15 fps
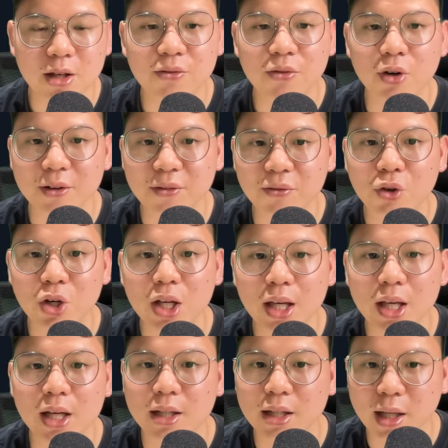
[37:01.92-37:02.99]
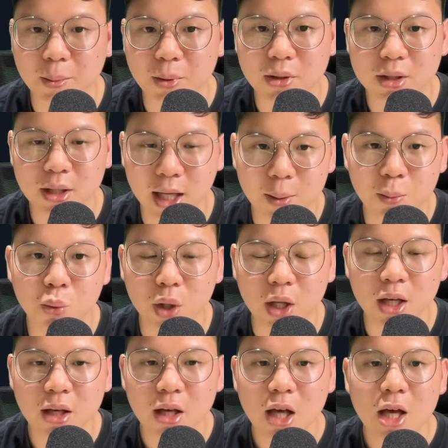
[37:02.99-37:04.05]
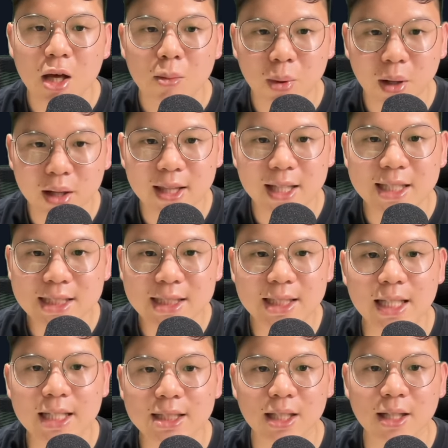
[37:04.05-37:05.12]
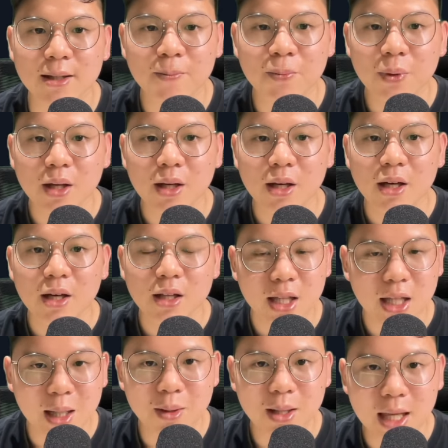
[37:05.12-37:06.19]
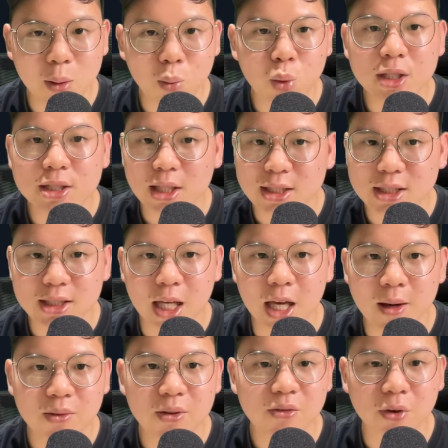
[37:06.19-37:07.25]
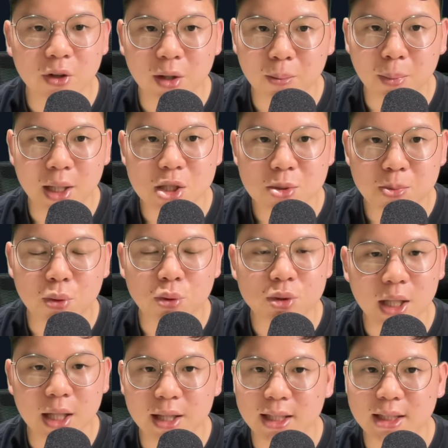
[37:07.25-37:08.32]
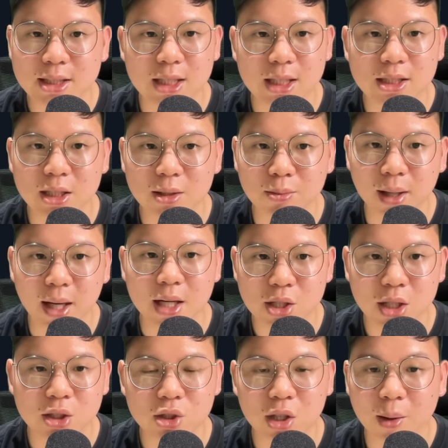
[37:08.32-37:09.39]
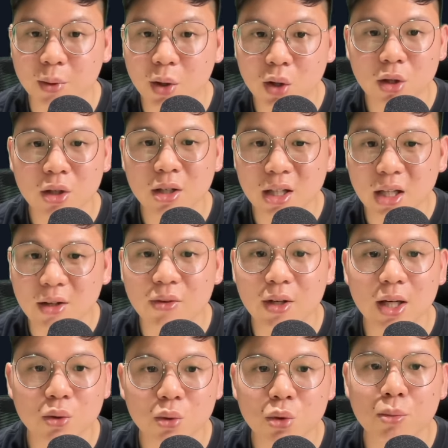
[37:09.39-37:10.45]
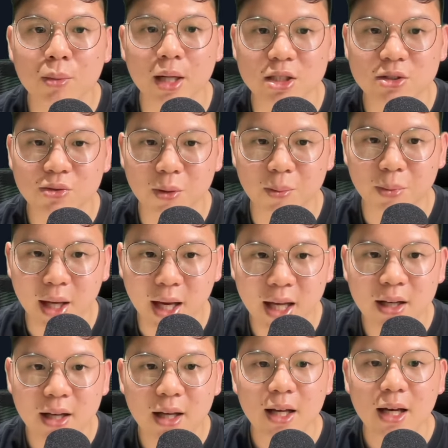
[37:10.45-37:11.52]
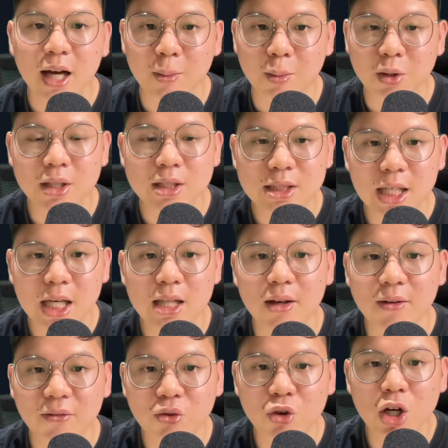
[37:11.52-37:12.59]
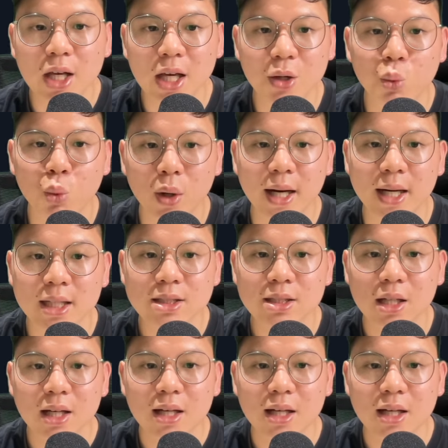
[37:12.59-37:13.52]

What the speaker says: for a free hit in a double game week. But this season, the double game weeks are saved for the bench boost and the assistant manager. So I'm not going to deviate too much from that. I'm going to say that free hit wise,